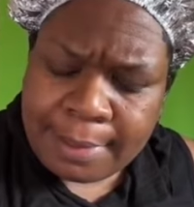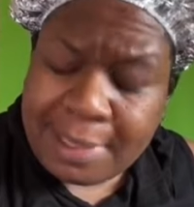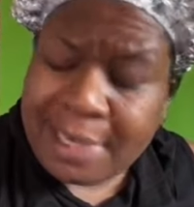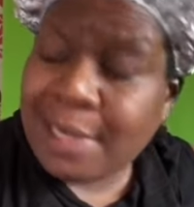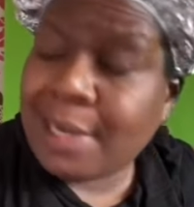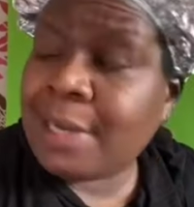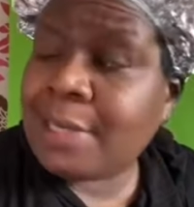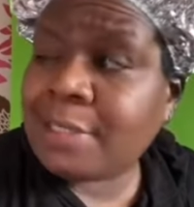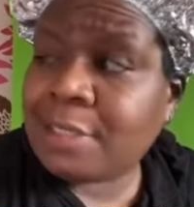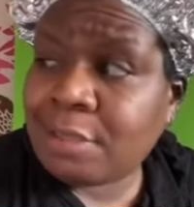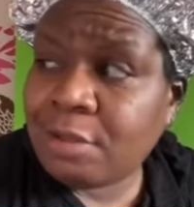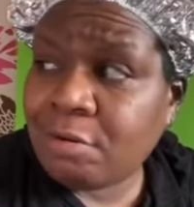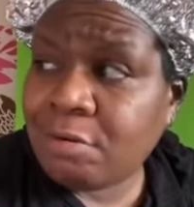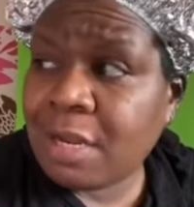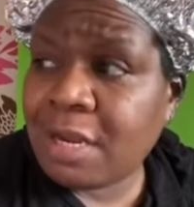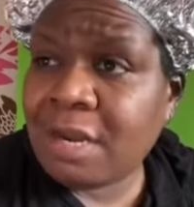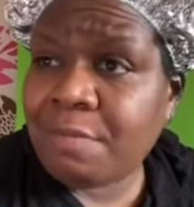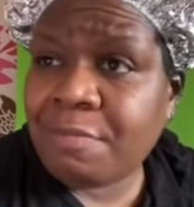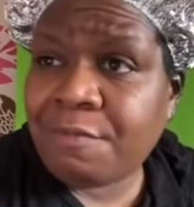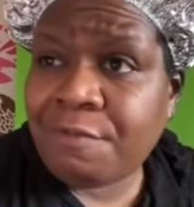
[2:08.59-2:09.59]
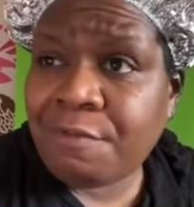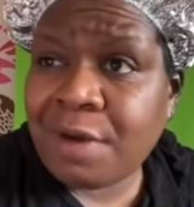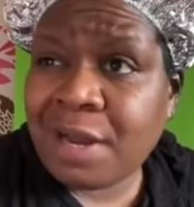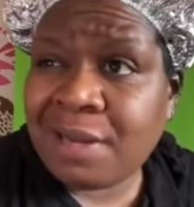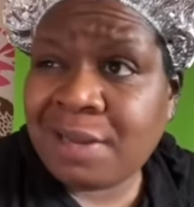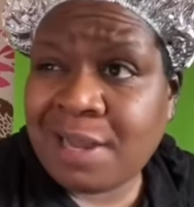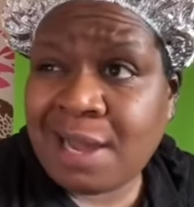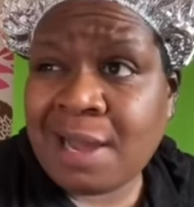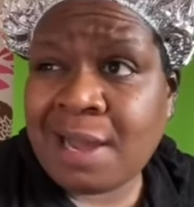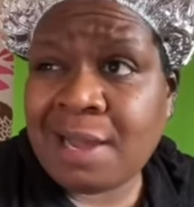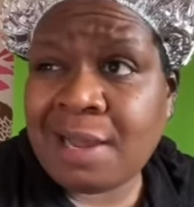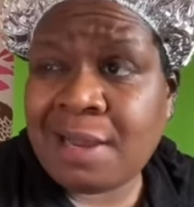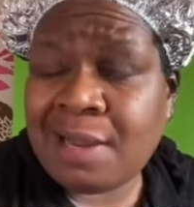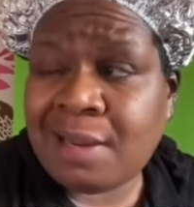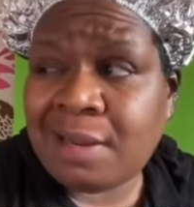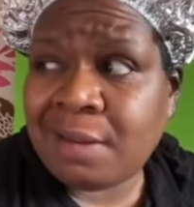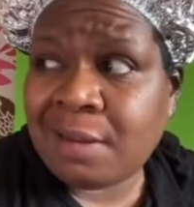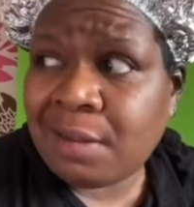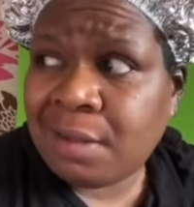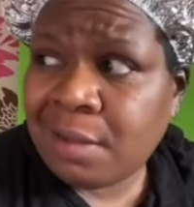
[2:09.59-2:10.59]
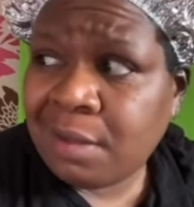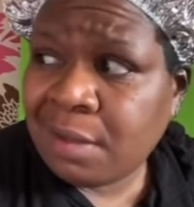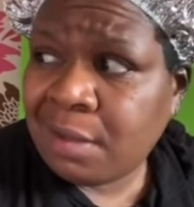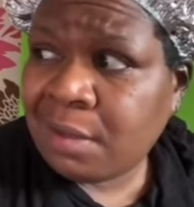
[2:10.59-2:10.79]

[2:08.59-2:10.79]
Glad I sold that up before I died.